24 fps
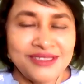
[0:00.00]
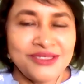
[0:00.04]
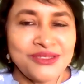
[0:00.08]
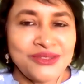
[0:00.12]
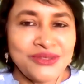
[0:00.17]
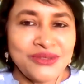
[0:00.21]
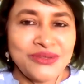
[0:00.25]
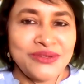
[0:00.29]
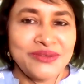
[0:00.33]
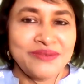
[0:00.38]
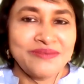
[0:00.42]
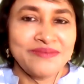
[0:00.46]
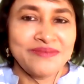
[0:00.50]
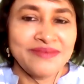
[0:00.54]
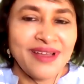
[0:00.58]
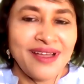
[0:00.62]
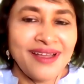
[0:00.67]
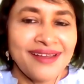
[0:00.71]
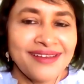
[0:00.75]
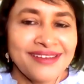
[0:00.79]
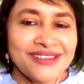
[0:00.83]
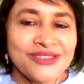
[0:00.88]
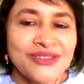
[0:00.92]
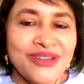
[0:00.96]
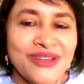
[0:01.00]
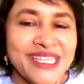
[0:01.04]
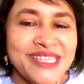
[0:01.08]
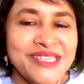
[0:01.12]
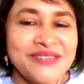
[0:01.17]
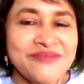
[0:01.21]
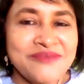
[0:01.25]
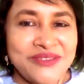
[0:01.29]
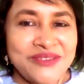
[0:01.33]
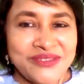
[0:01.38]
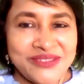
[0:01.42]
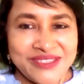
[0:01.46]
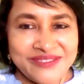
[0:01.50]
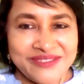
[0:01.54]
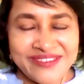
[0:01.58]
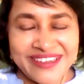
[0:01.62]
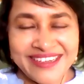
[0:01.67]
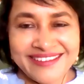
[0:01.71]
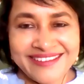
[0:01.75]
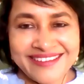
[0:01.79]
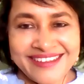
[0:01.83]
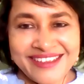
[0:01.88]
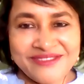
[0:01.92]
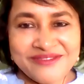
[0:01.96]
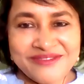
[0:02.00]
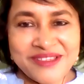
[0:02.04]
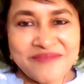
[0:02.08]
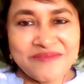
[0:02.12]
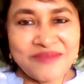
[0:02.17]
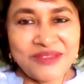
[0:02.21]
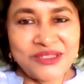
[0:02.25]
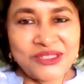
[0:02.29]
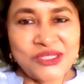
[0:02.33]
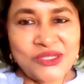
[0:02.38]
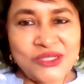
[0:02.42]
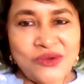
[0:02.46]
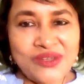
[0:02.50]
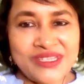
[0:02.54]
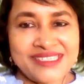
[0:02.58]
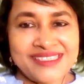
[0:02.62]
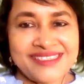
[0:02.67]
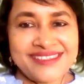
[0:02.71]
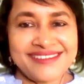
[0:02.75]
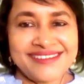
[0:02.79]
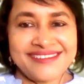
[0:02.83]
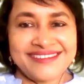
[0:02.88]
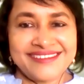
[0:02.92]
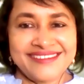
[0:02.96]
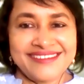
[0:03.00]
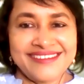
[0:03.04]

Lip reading: So let them use it. Give them the choice.